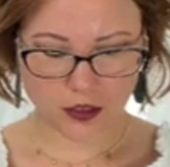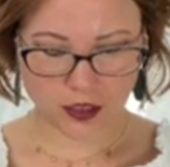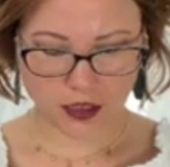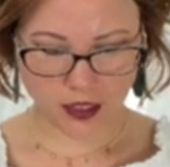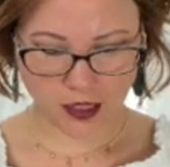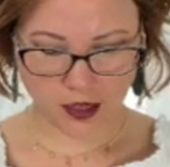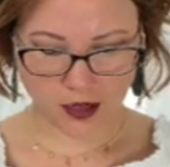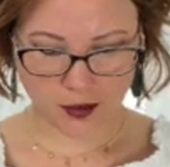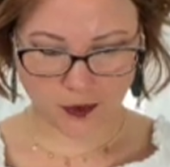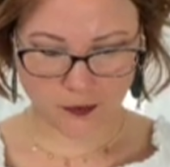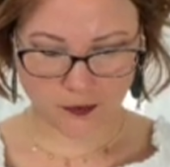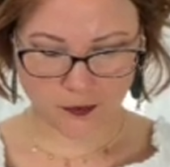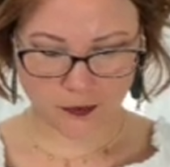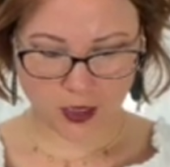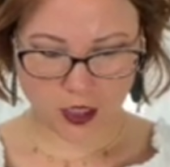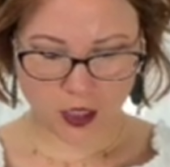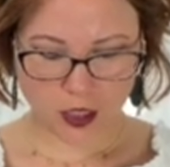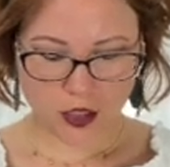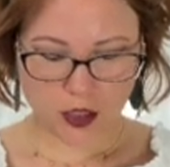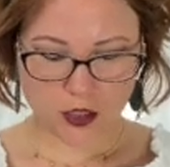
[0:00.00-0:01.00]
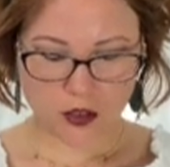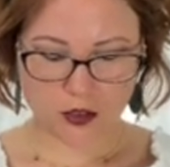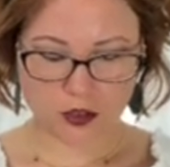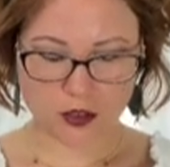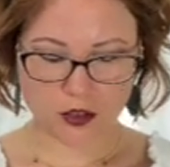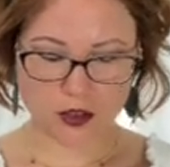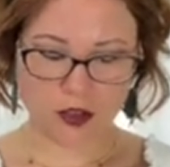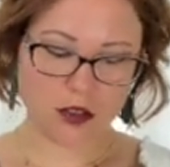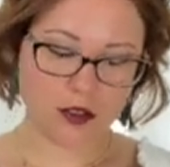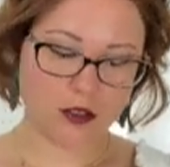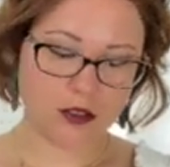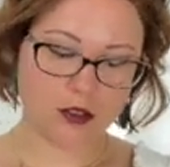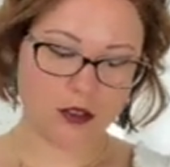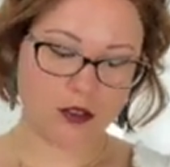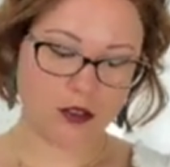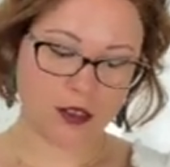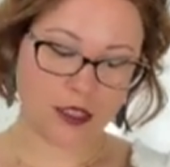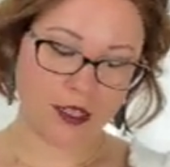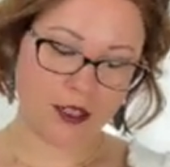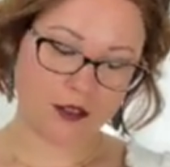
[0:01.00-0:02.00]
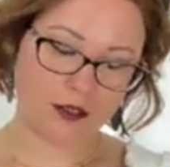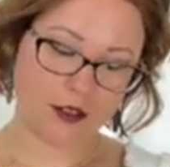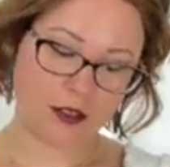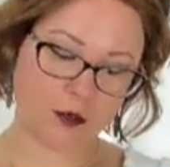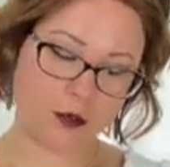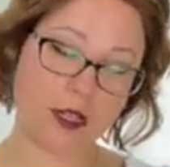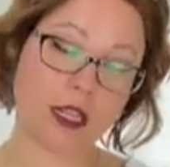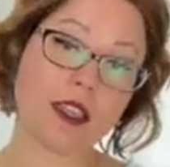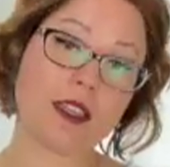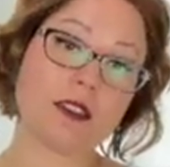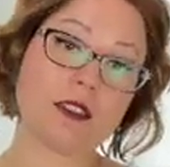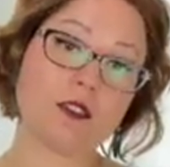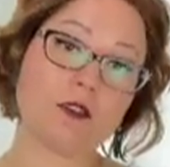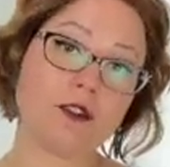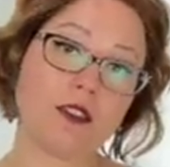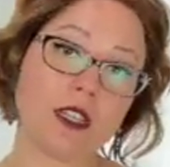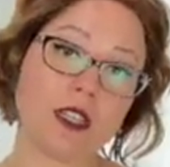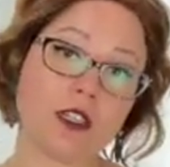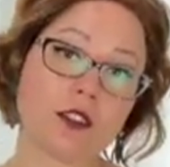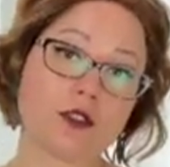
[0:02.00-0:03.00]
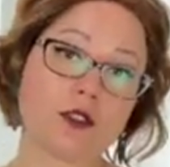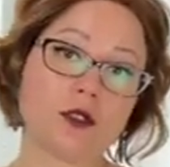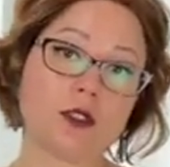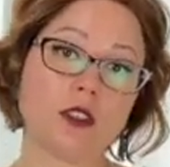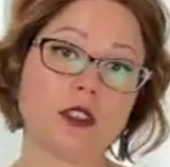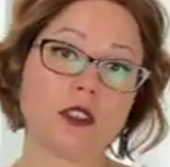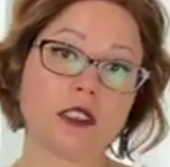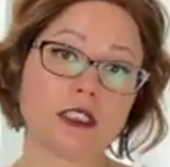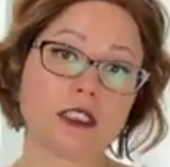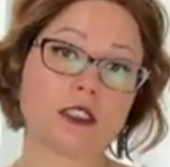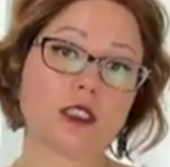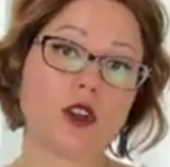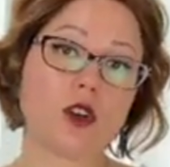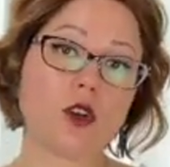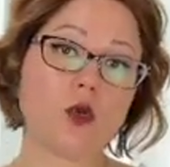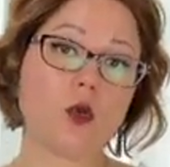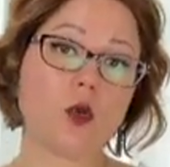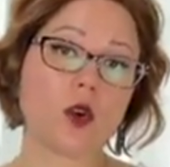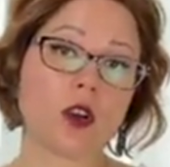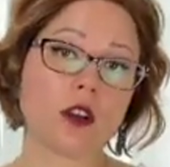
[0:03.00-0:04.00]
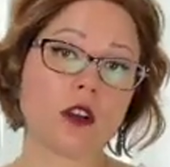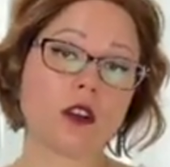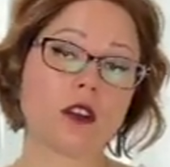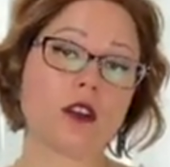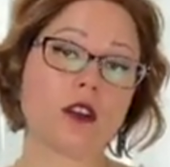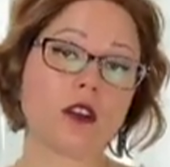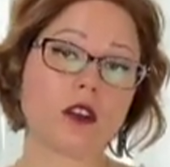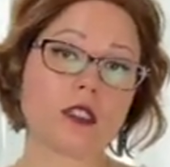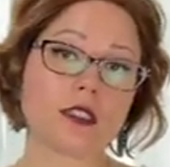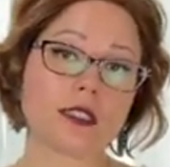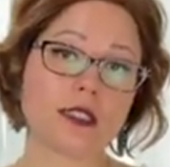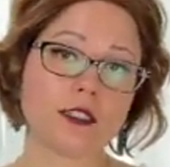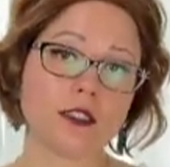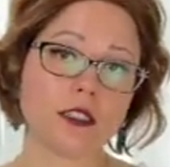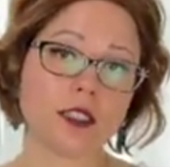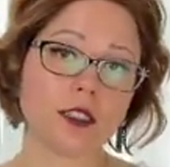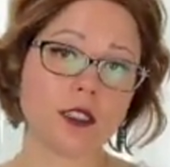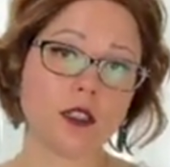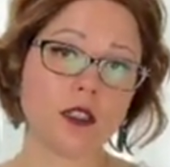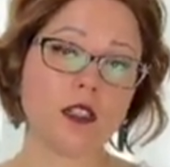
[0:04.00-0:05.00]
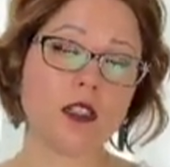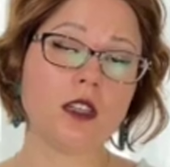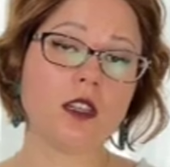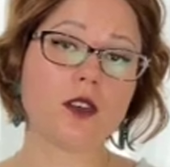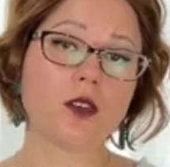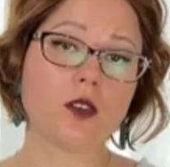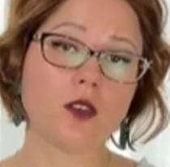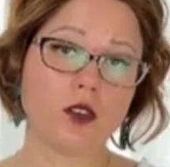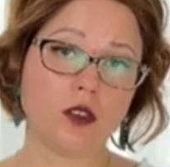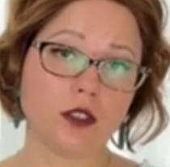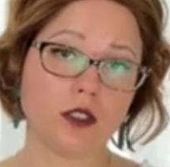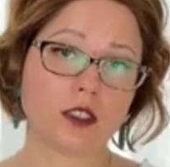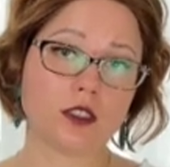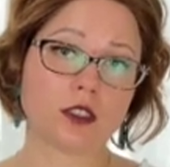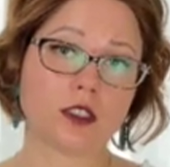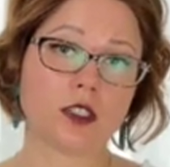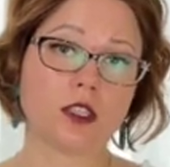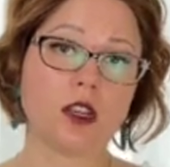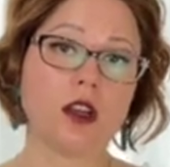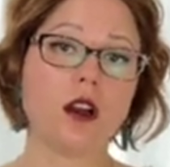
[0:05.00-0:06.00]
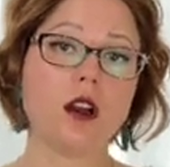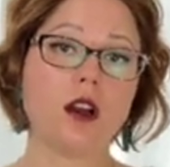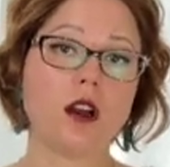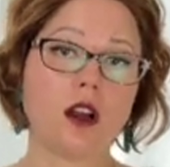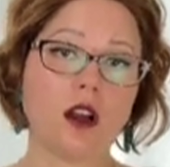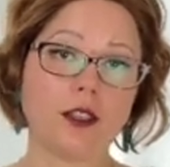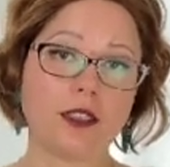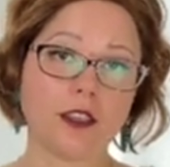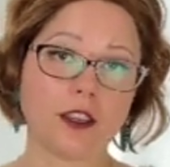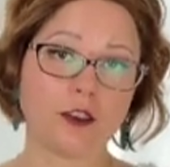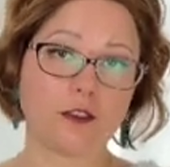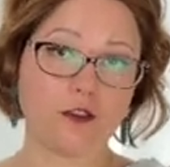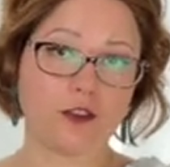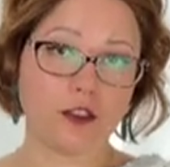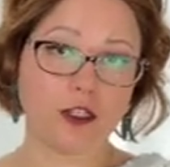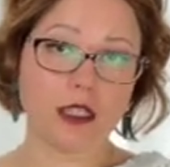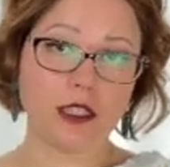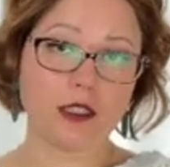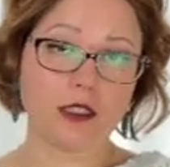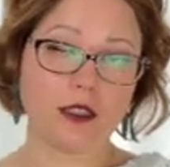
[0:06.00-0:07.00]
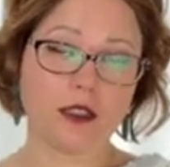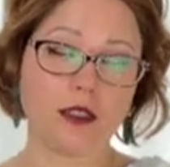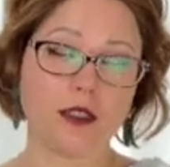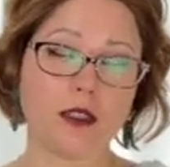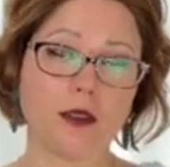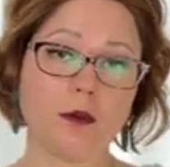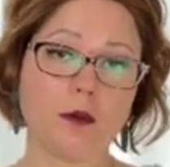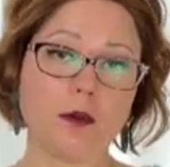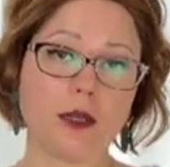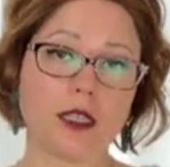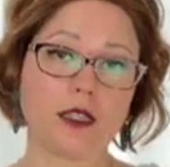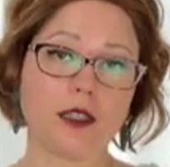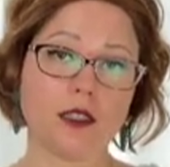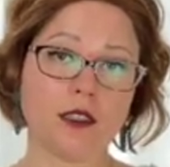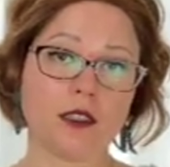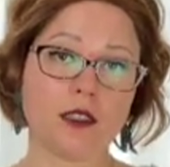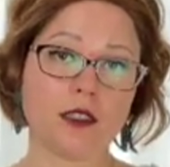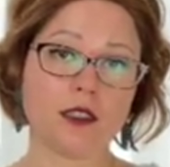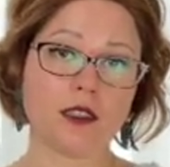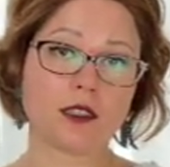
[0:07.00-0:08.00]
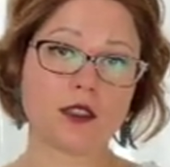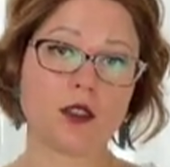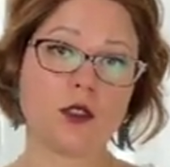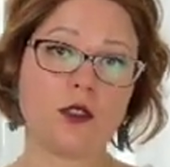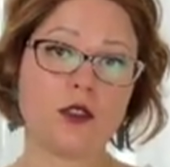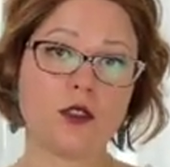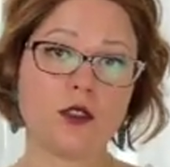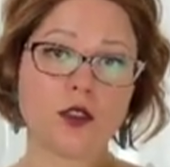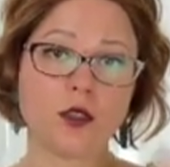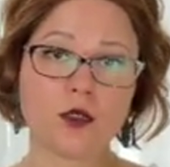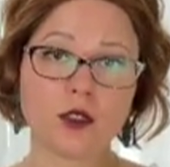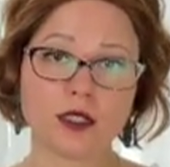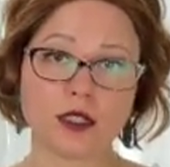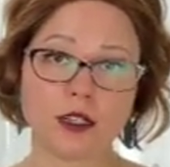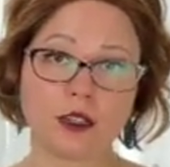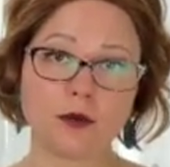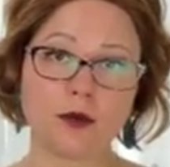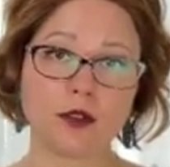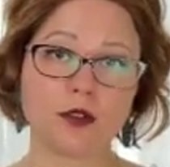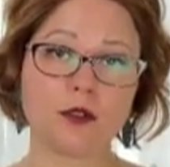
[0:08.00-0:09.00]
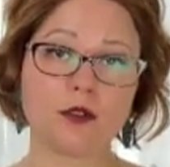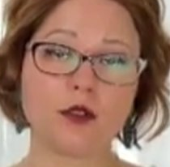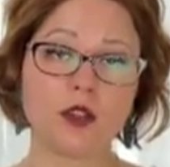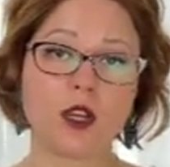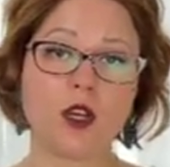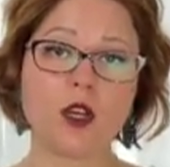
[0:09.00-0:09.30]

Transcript: Um, you can also do that if somebody has a venous or, or arterial ulcer on their foot because those types of